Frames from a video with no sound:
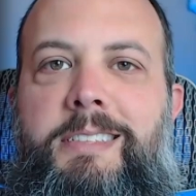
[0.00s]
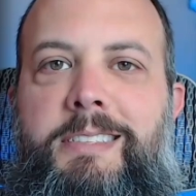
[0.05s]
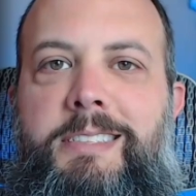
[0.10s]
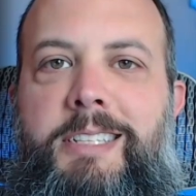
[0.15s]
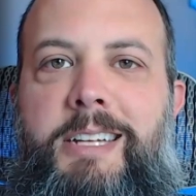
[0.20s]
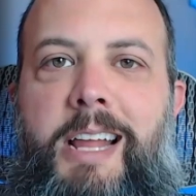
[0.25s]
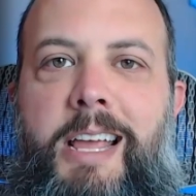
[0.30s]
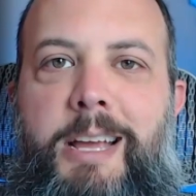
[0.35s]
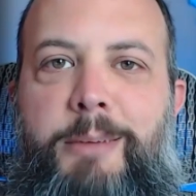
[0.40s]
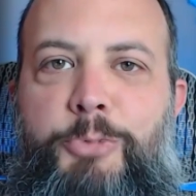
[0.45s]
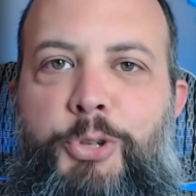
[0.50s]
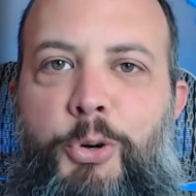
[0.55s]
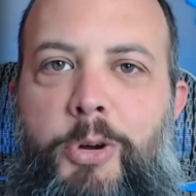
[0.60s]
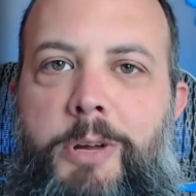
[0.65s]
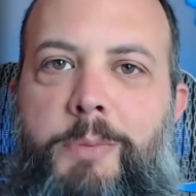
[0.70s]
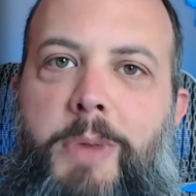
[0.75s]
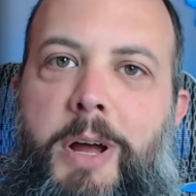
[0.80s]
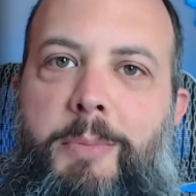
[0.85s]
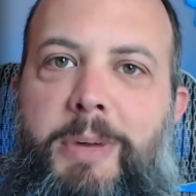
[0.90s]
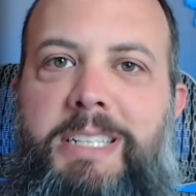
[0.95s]
Today I'm
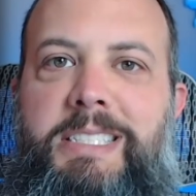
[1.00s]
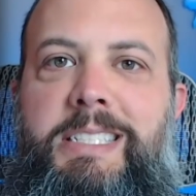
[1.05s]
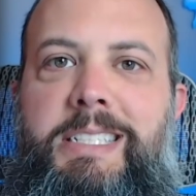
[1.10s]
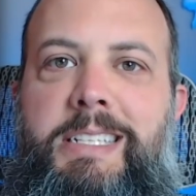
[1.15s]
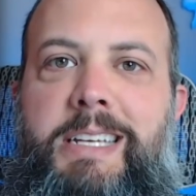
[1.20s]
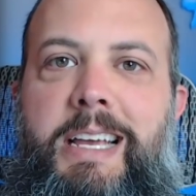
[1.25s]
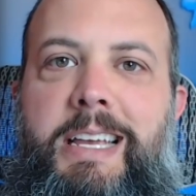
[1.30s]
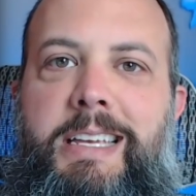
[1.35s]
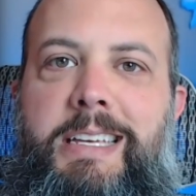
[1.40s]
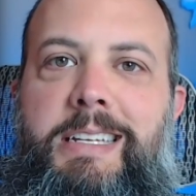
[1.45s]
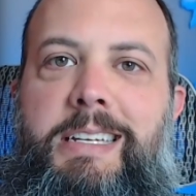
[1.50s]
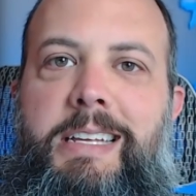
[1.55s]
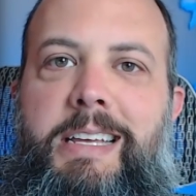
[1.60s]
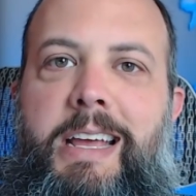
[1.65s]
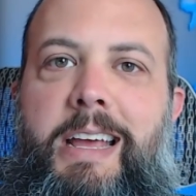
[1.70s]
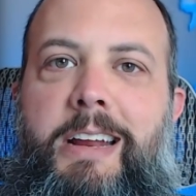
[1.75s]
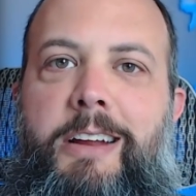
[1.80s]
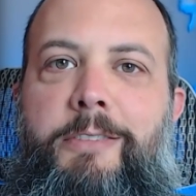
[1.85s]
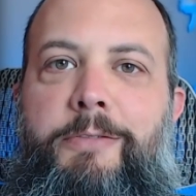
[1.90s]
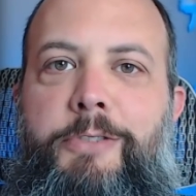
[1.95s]
joined by my T A
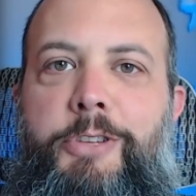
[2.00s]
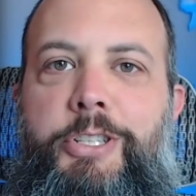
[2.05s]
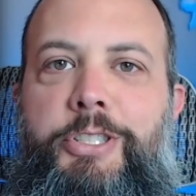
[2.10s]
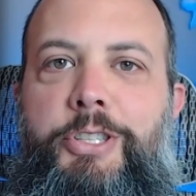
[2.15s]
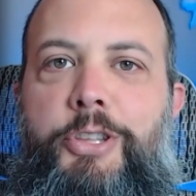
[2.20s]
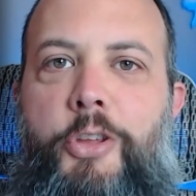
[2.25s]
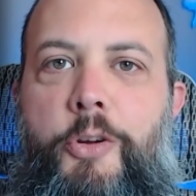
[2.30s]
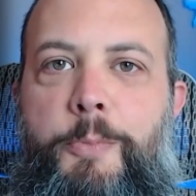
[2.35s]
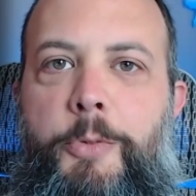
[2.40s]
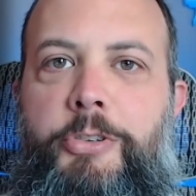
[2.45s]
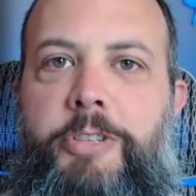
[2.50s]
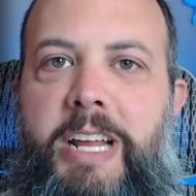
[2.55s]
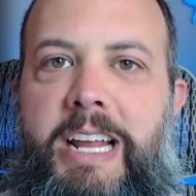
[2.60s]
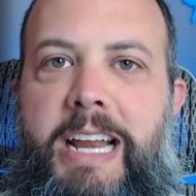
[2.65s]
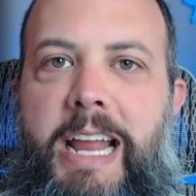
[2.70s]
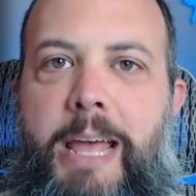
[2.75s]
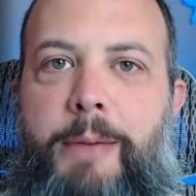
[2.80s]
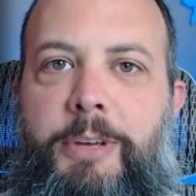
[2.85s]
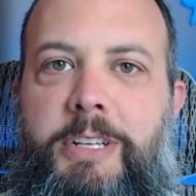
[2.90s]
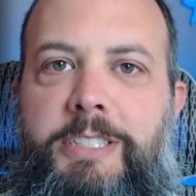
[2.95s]
Indiana for this
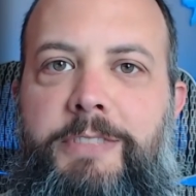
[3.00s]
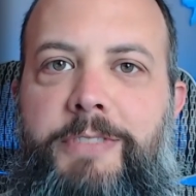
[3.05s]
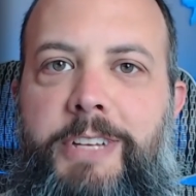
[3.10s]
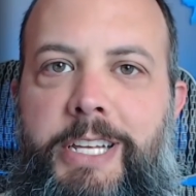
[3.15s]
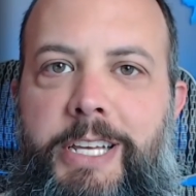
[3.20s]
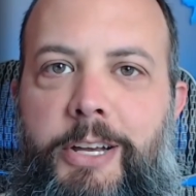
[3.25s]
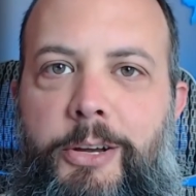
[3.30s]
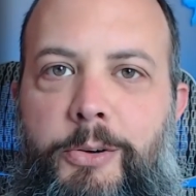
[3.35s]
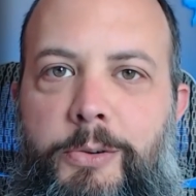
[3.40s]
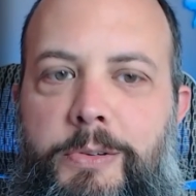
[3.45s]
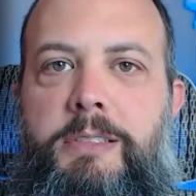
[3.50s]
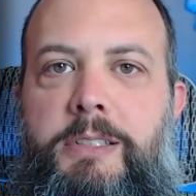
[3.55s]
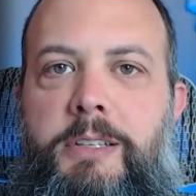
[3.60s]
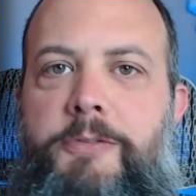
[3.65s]
thermodynamics video.